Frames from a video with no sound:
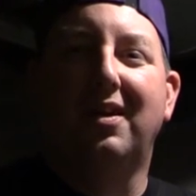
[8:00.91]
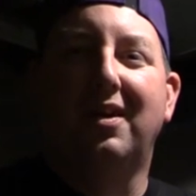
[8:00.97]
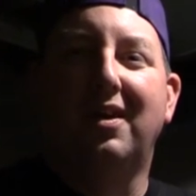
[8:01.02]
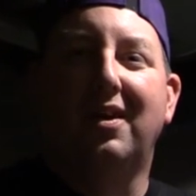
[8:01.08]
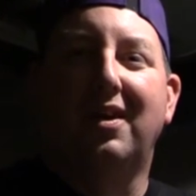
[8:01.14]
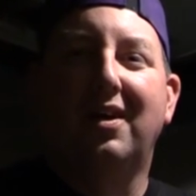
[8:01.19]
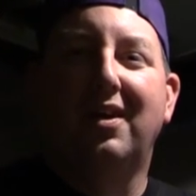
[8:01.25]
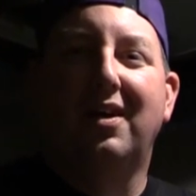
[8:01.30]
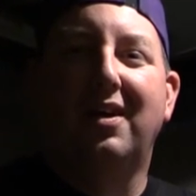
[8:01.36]

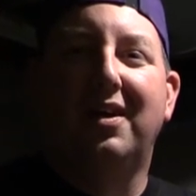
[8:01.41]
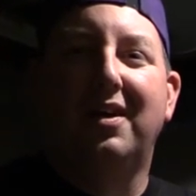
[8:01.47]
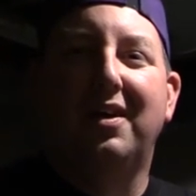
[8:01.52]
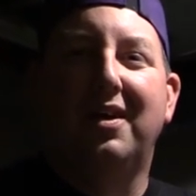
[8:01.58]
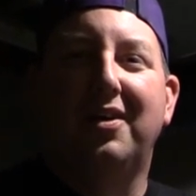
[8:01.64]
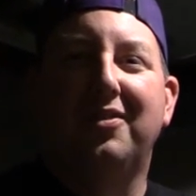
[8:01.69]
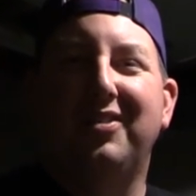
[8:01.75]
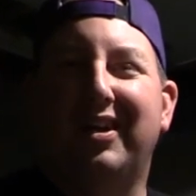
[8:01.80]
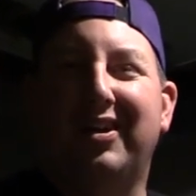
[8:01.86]
No idea.
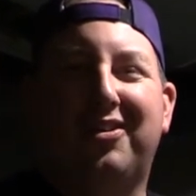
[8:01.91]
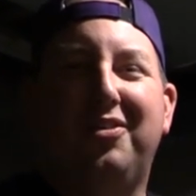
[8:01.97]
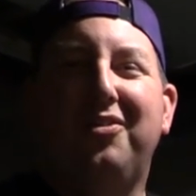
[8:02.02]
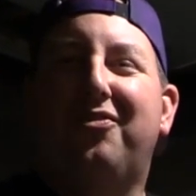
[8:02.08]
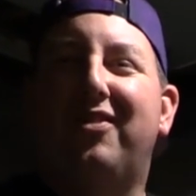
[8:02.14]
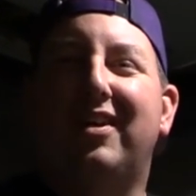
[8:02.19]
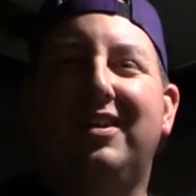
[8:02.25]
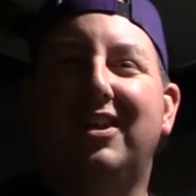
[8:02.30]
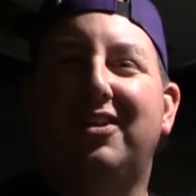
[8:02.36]
It was like
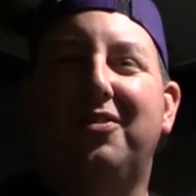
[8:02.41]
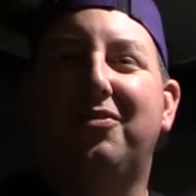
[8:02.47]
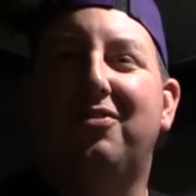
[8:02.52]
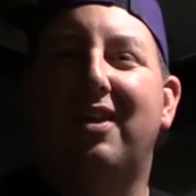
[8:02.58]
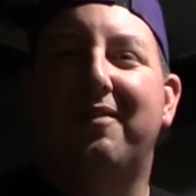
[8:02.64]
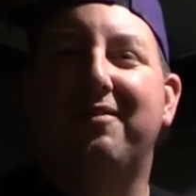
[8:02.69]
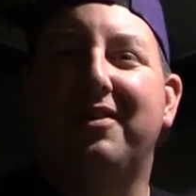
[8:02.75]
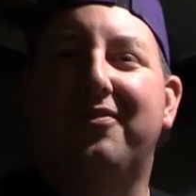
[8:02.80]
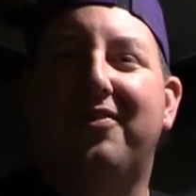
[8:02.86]
$250,
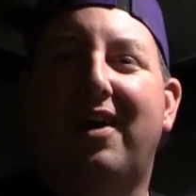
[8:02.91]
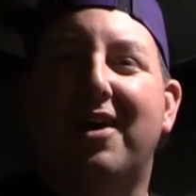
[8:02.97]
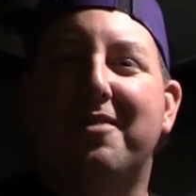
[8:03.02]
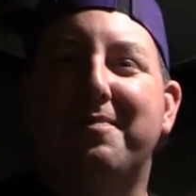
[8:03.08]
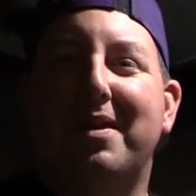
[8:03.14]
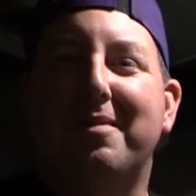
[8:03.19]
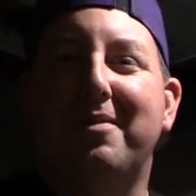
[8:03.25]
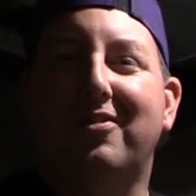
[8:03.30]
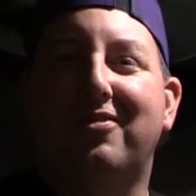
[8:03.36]

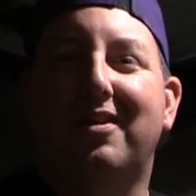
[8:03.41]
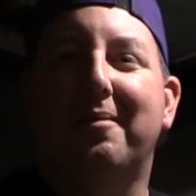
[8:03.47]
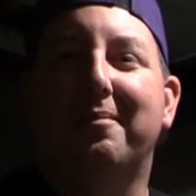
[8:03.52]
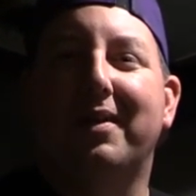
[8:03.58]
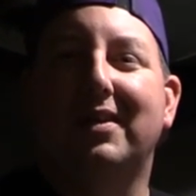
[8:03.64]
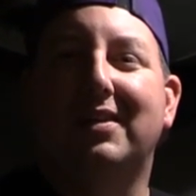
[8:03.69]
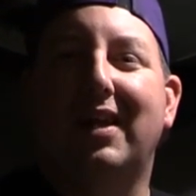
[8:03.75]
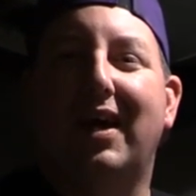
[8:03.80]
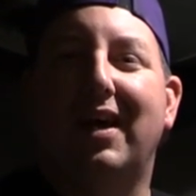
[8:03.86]
$275 maybe,
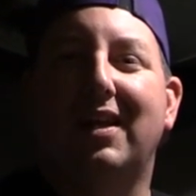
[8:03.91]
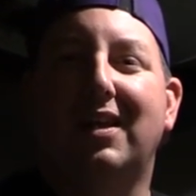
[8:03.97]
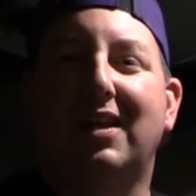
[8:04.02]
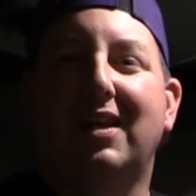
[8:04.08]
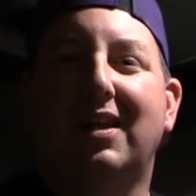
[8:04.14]
something like that?